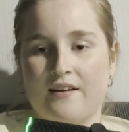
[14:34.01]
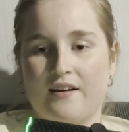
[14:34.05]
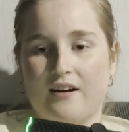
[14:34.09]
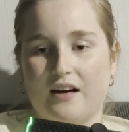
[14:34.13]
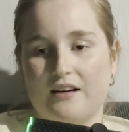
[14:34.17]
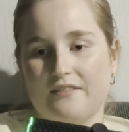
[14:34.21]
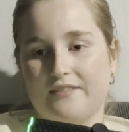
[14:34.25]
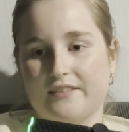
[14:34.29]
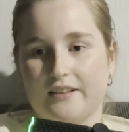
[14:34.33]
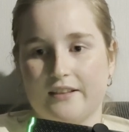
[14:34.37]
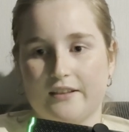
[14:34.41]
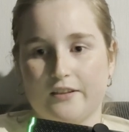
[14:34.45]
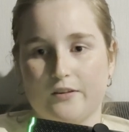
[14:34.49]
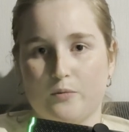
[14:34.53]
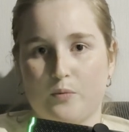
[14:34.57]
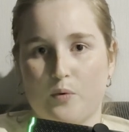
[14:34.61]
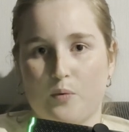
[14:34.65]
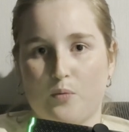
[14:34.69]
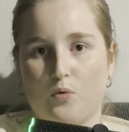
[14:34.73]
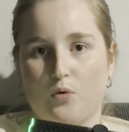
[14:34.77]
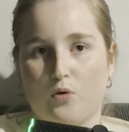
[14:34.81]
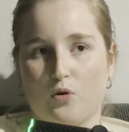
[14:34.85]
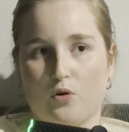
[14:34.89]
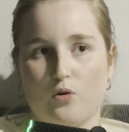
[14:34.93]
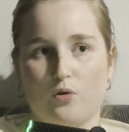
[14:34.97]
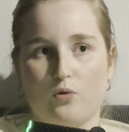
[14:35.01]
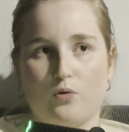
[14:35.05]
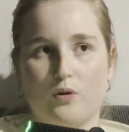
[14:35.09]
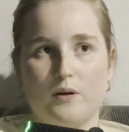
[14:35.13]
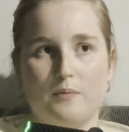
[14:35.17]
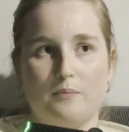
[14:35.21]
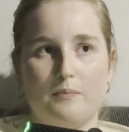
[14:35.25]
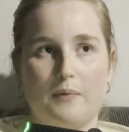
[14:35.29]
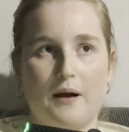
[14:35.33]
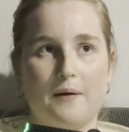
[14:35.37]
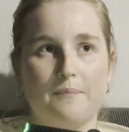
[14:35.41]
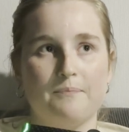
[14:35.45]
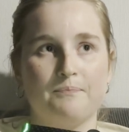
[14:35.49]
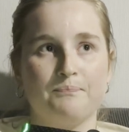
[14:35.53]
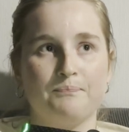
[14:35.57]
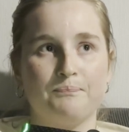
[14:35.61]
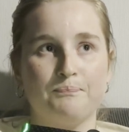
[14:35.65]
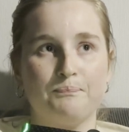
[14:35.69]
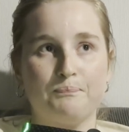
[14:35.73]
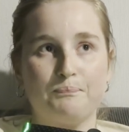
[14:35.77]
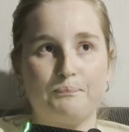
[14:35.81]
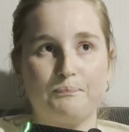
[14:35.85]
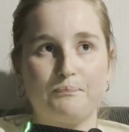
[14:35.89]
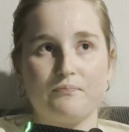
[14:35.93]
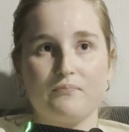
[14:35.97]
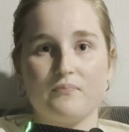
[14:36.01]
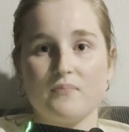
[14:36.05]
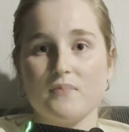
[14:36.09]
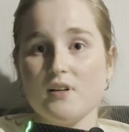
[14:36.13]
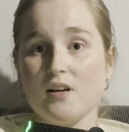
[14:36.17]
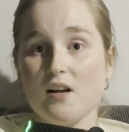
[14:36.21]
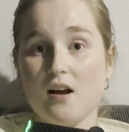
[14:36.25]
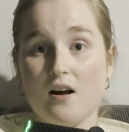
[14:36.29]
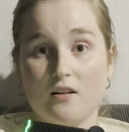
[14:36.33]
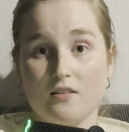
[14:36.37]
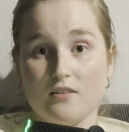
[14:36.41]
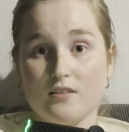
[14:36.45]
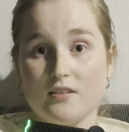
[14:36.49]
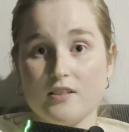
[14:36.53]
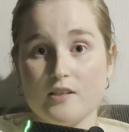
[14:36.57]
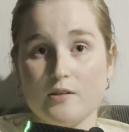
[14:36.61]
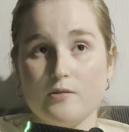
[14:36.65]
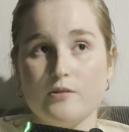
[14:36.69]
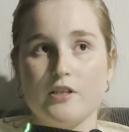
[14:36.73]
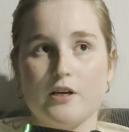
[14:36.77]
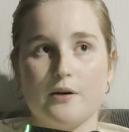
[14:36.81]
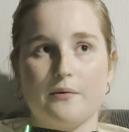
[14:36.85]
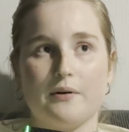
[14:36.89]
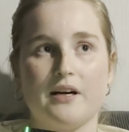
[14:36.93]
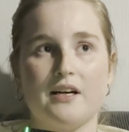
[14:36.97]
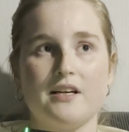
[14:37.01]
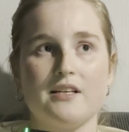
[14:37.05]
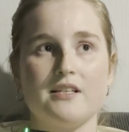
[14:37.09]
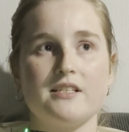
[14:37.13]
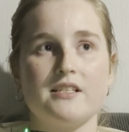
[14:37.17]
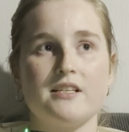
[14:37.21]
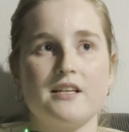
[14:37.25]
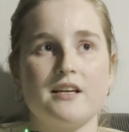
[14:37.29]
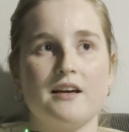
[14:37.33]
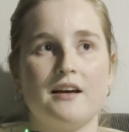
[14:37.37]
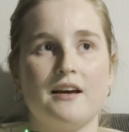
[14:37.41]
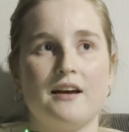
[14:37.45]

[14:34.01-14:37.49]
I feel a little bit more awkward, but I'll still do it.